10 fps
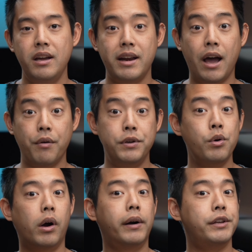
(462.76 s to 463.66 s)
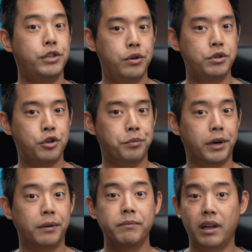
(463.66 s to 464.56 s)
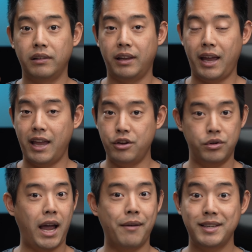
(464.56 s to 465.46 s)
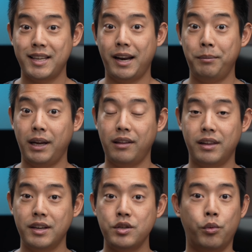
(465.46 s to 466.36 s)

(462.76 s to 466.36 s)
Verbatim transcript: Now, if you are a YouTuber and you have a setup like this